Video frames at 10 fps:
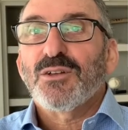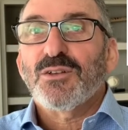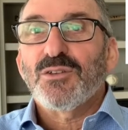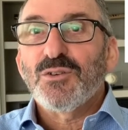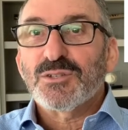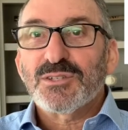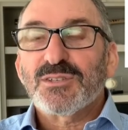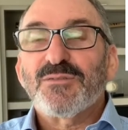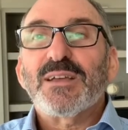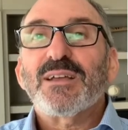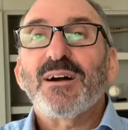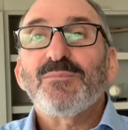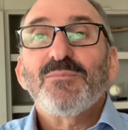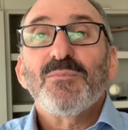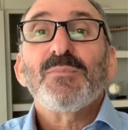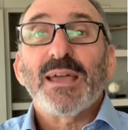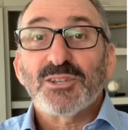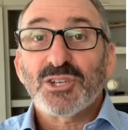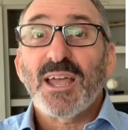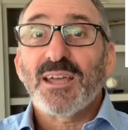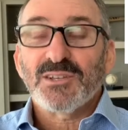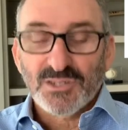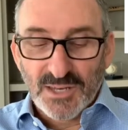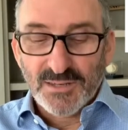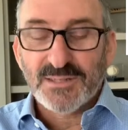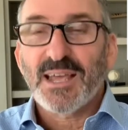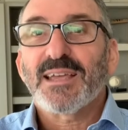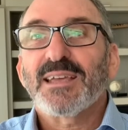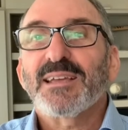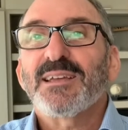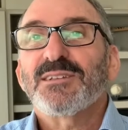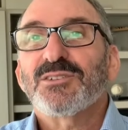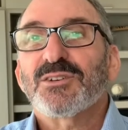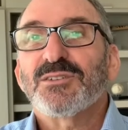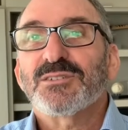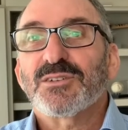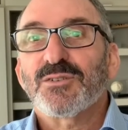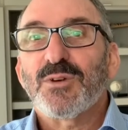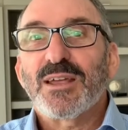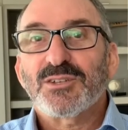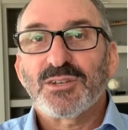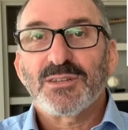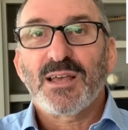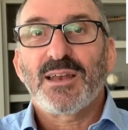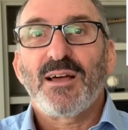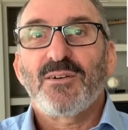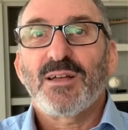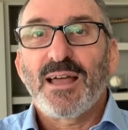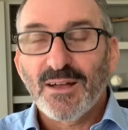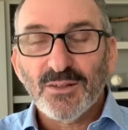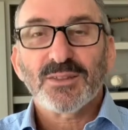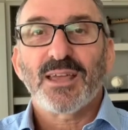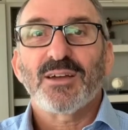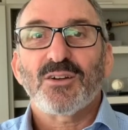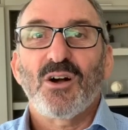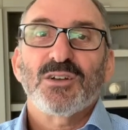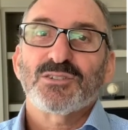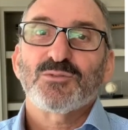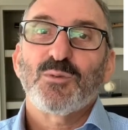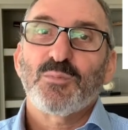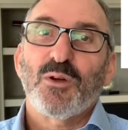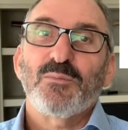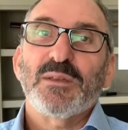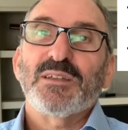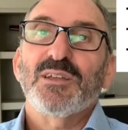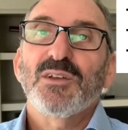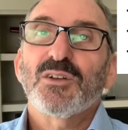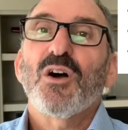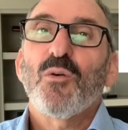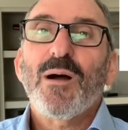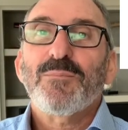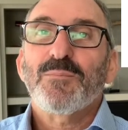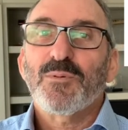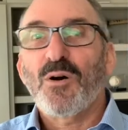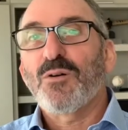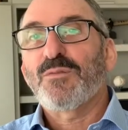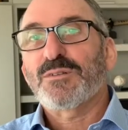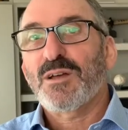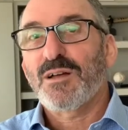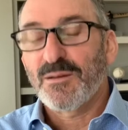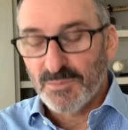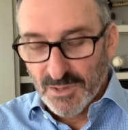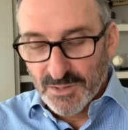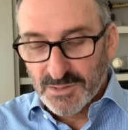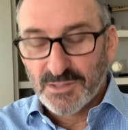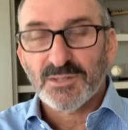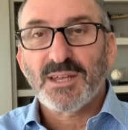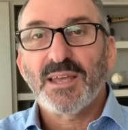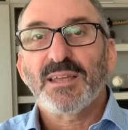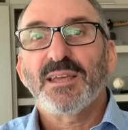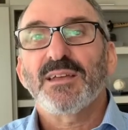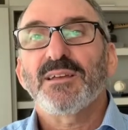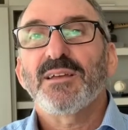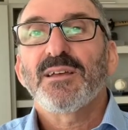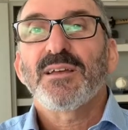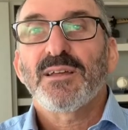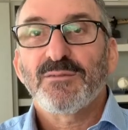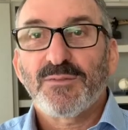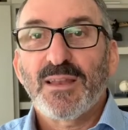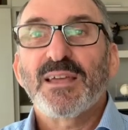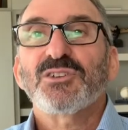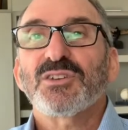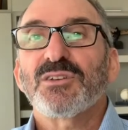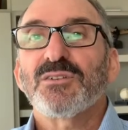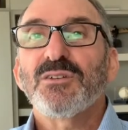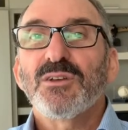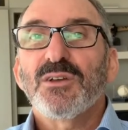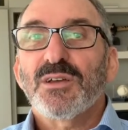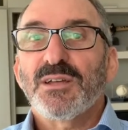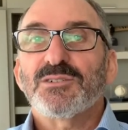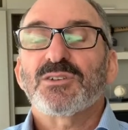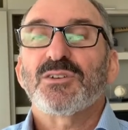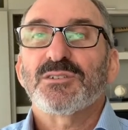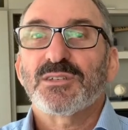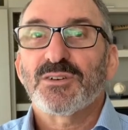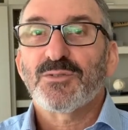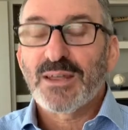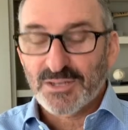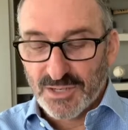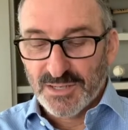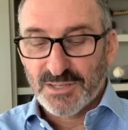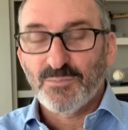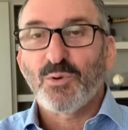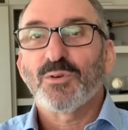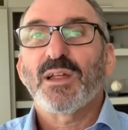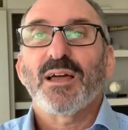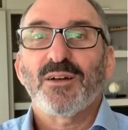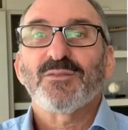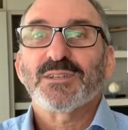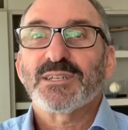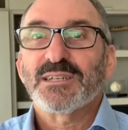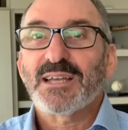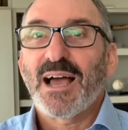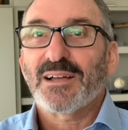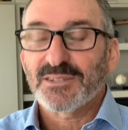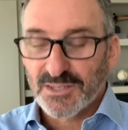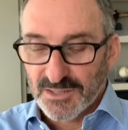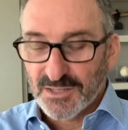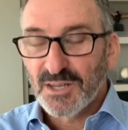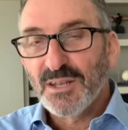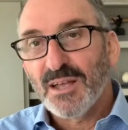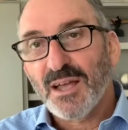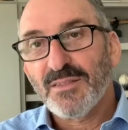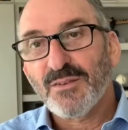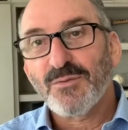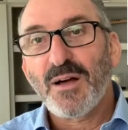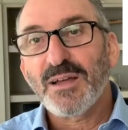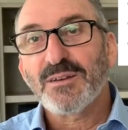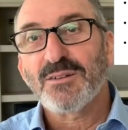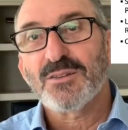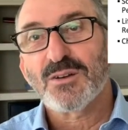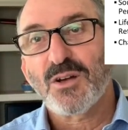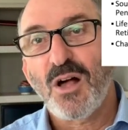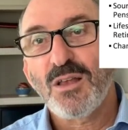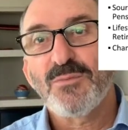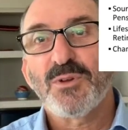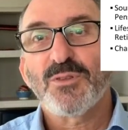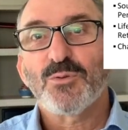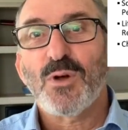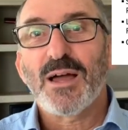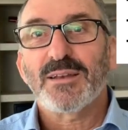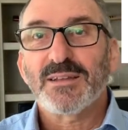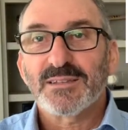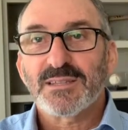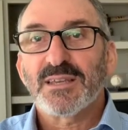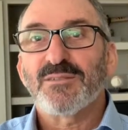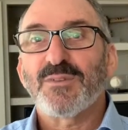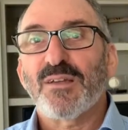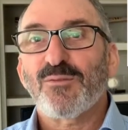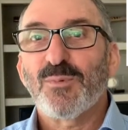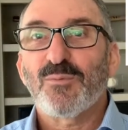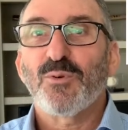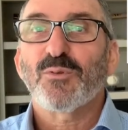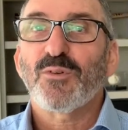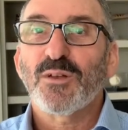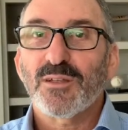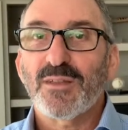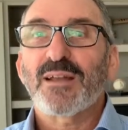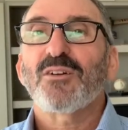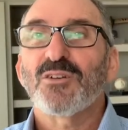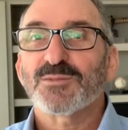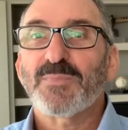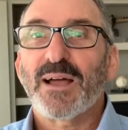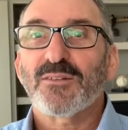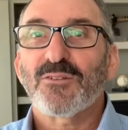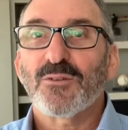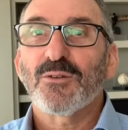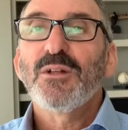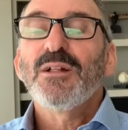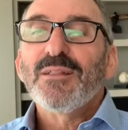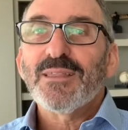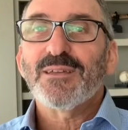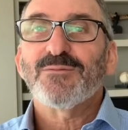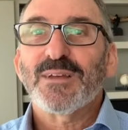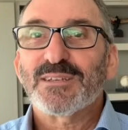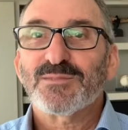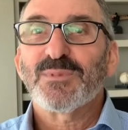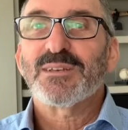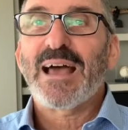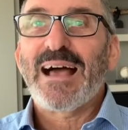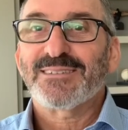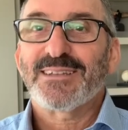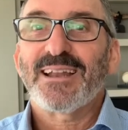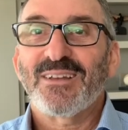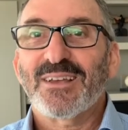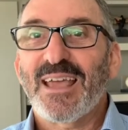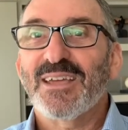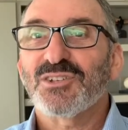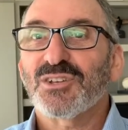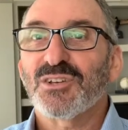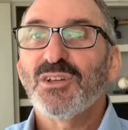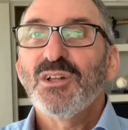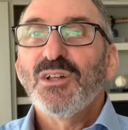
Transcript: Uses of income may change, and taking into consideration that our healthcare costs will probably go up over time. So taking inflation into consideration is important, and obviously taxes. And the column on the right is the investment portfolio, and that goes back to the investment asset allocation.